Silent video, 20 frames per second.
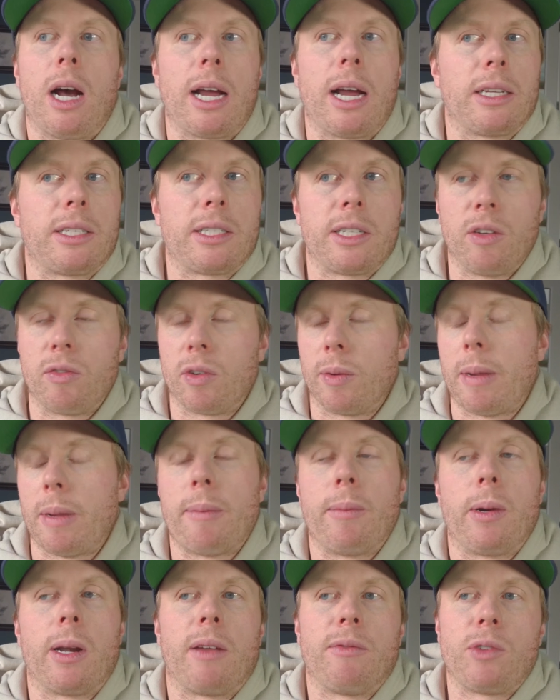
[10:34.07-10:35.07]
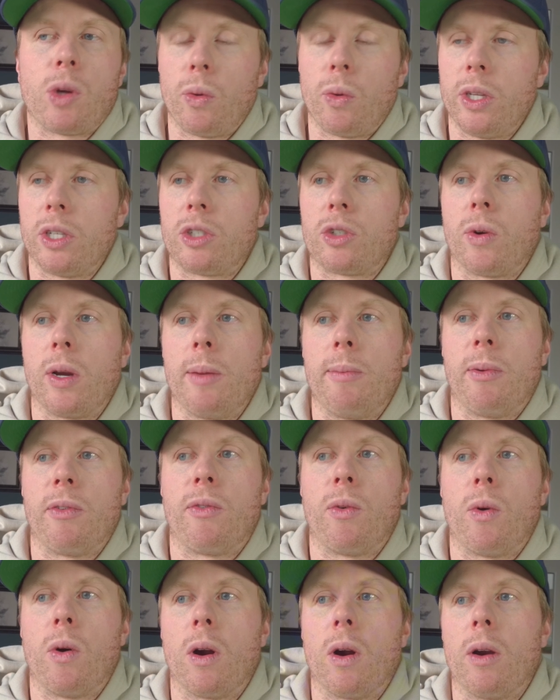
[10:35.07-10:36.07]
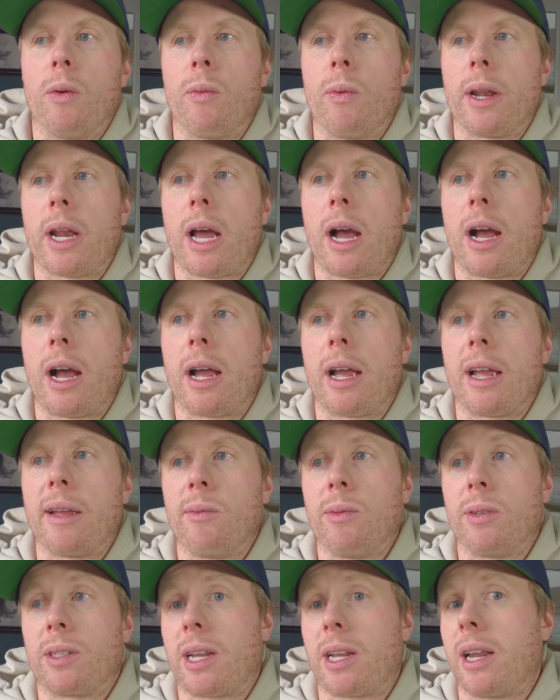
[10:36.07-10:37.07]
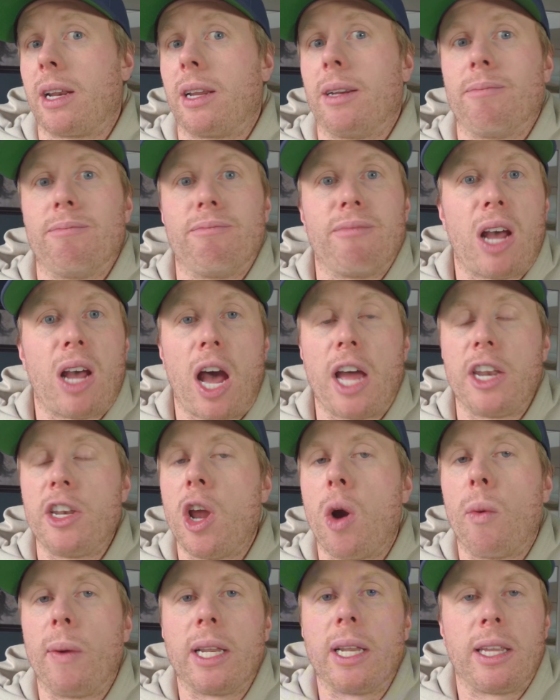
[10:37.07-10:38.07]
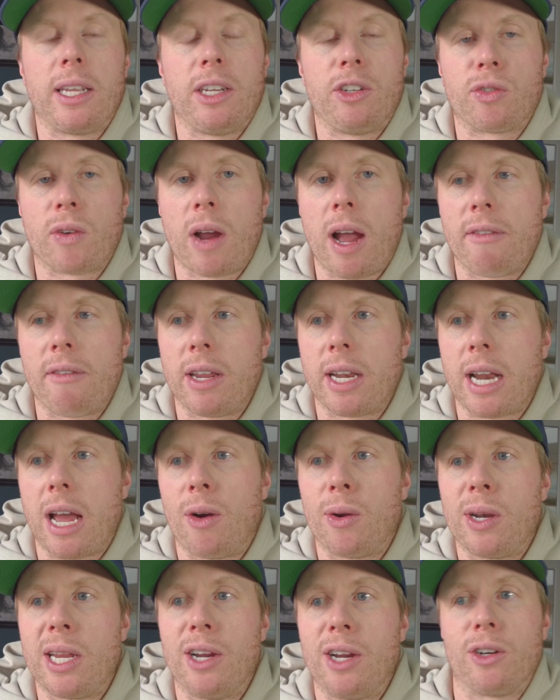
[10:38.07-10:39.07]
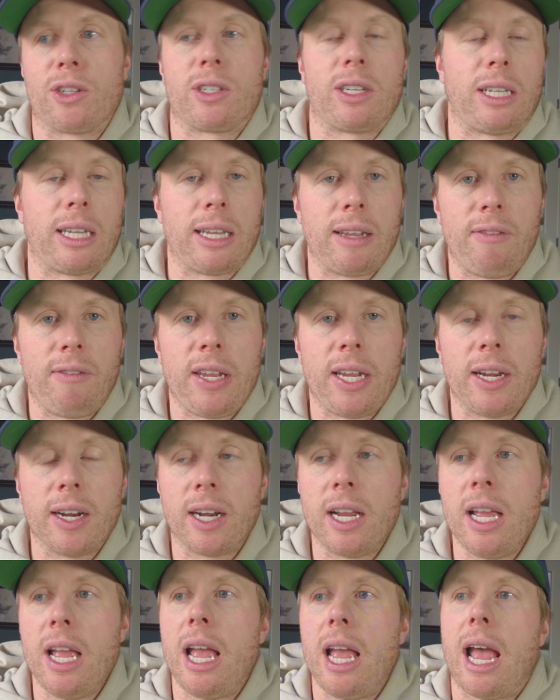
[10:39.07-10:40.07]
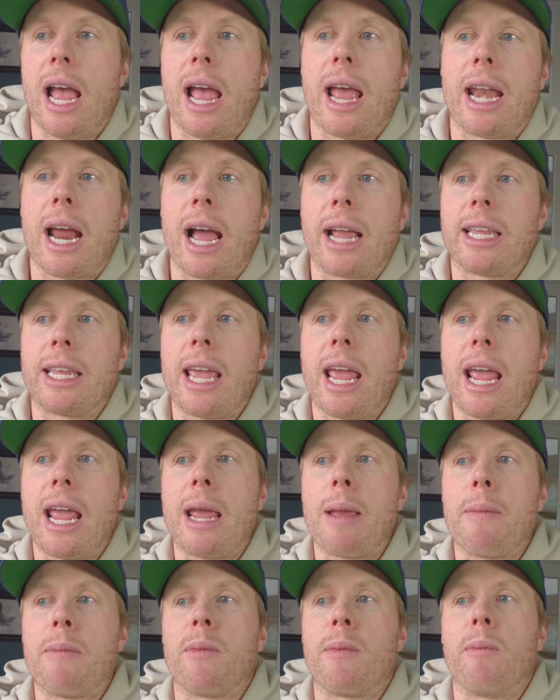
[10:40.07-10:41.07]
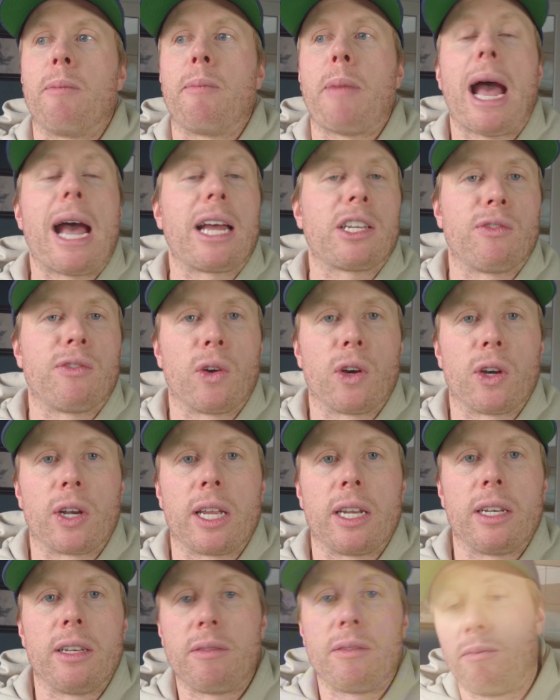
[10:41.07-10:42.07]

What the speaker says: I still remember, and I've told this story before, when I was kind of unknowingly driving out here to live here, and I came past Vernon,